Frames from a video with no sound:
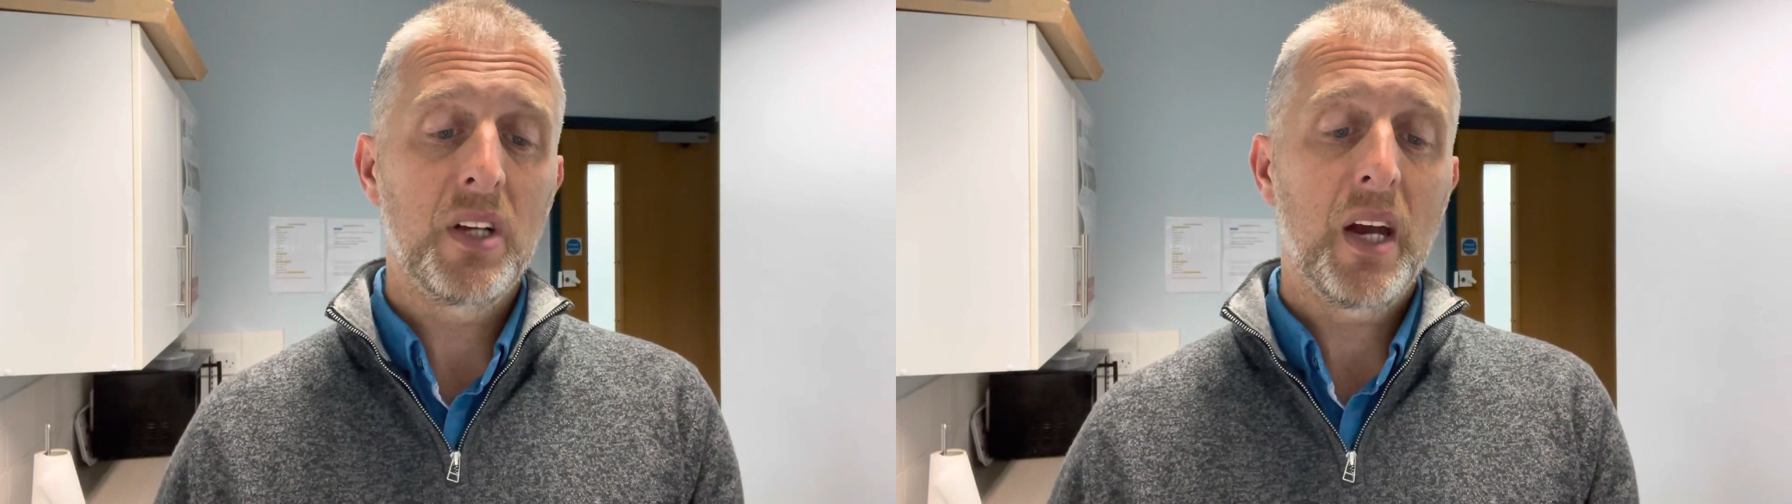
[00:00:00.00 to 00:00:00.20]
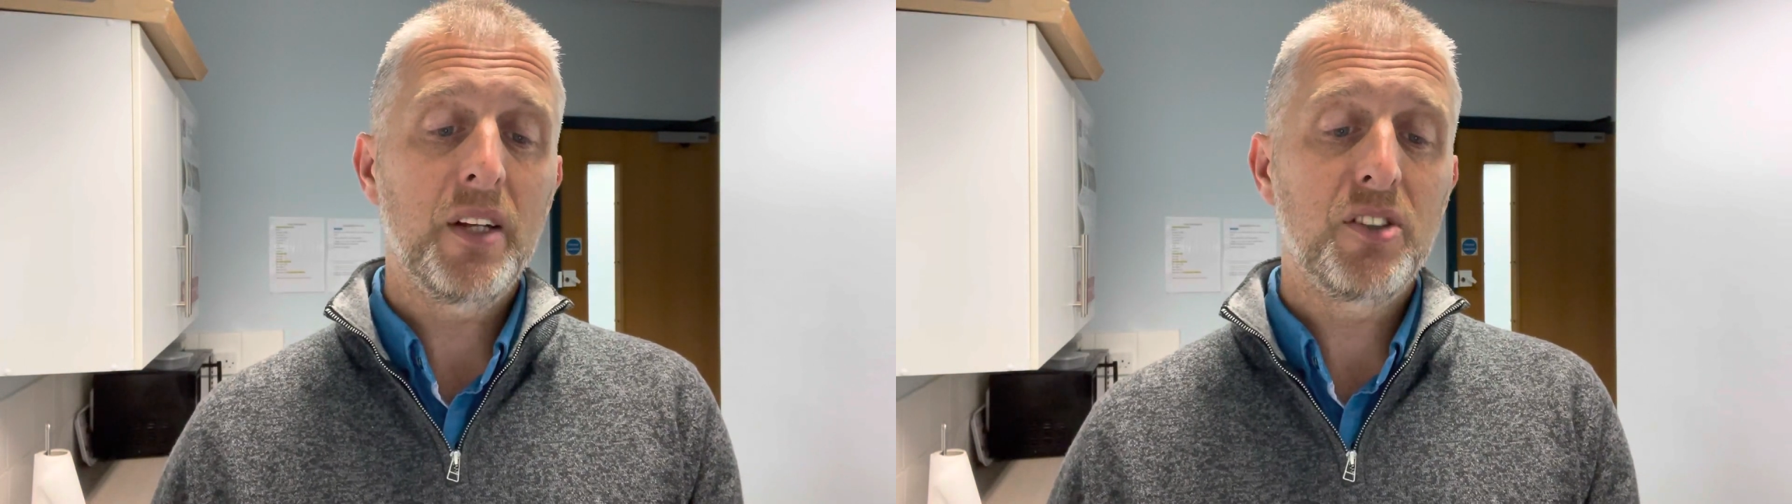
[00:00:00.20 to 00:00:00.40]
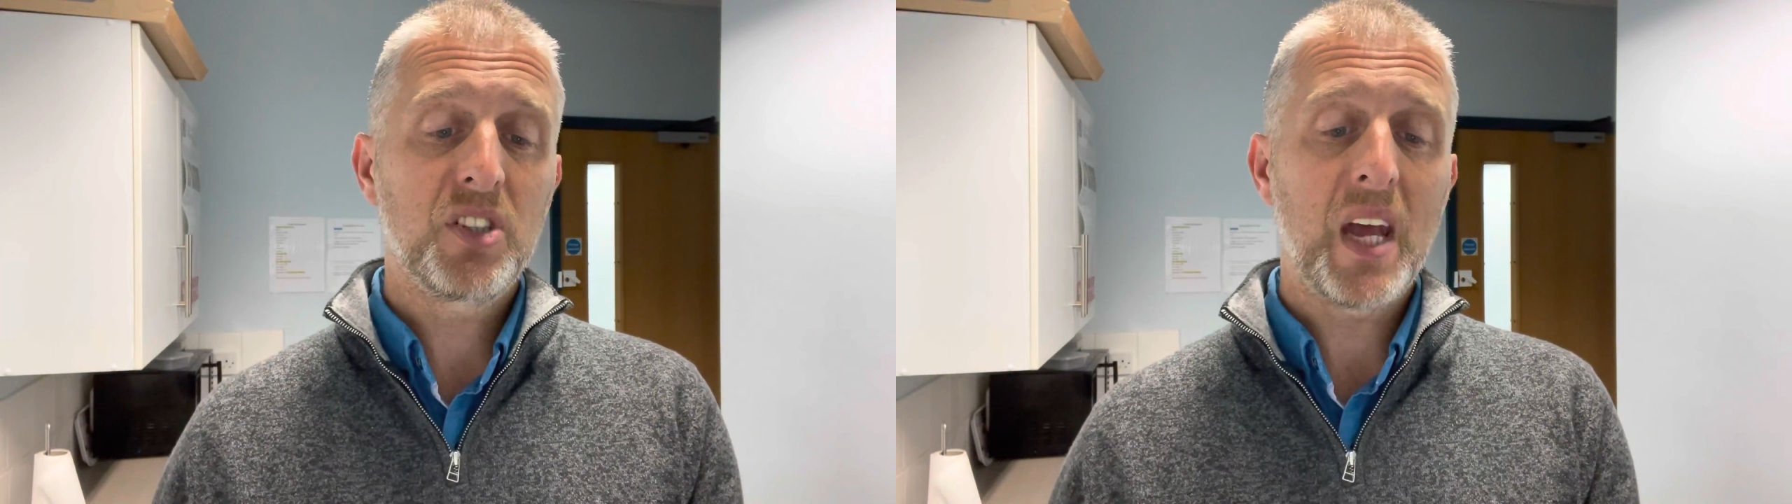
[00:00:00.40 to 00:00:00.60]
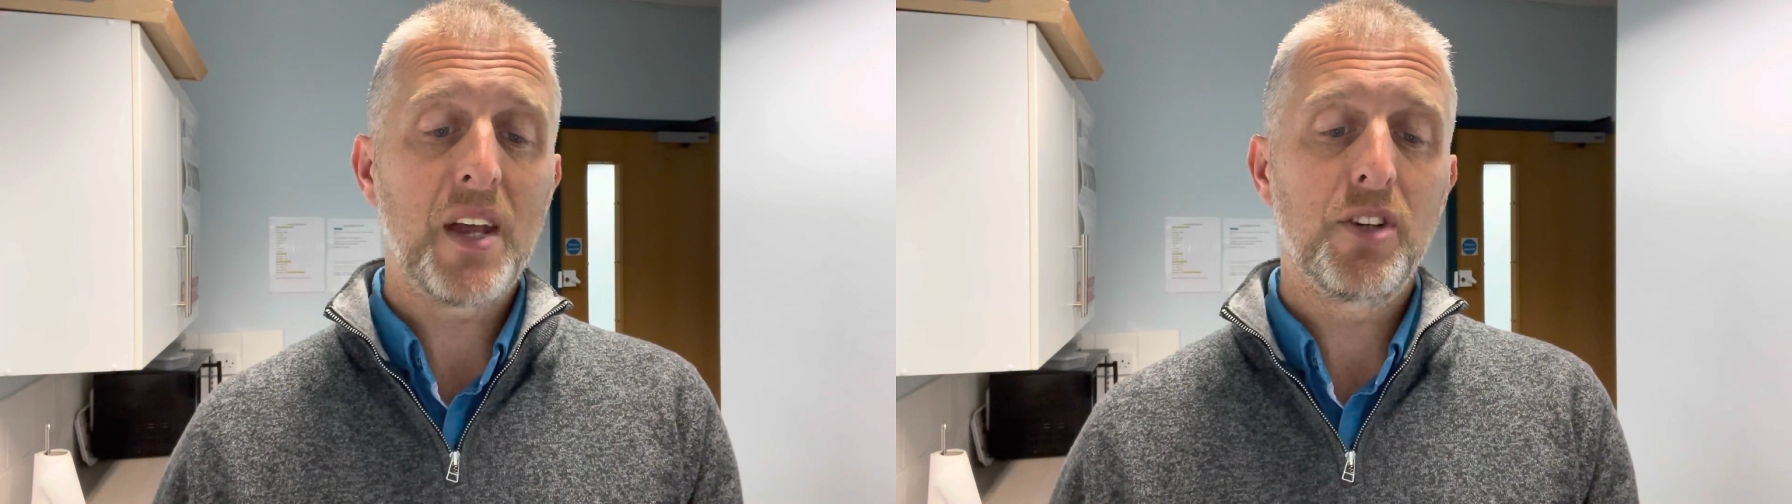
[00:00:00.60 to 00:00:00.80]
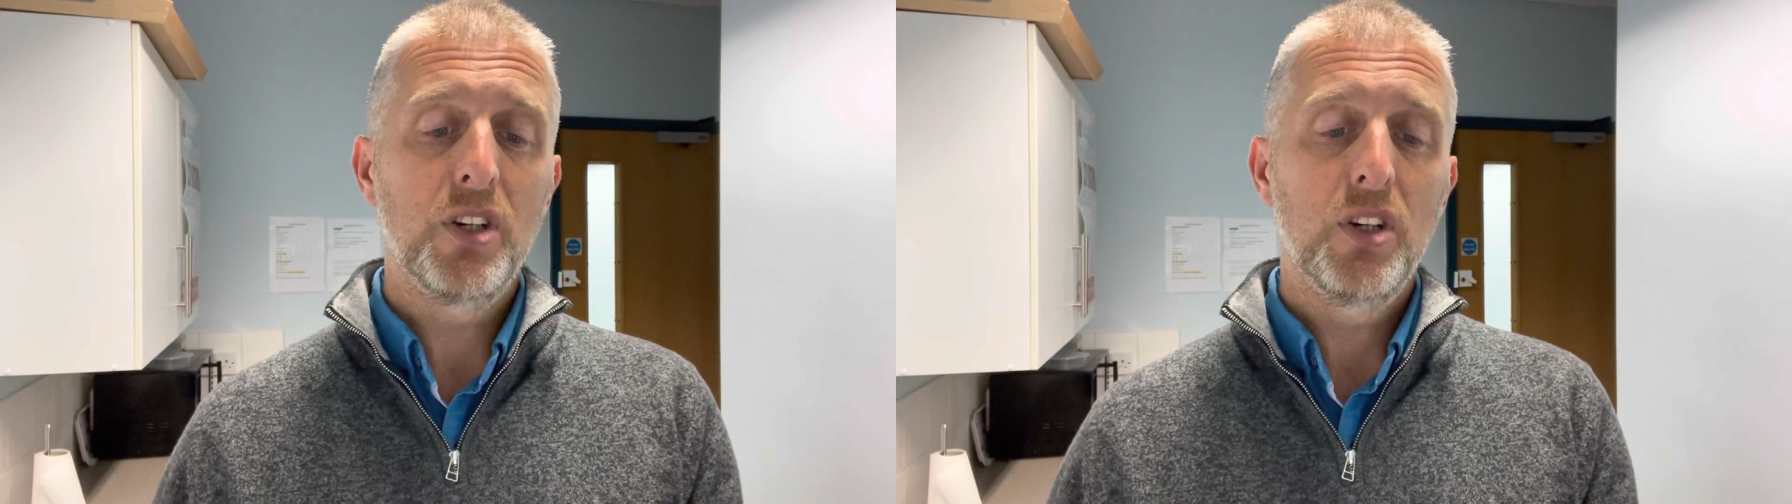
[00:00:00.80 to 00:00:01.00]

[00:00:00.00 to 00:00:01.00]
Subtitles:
had said,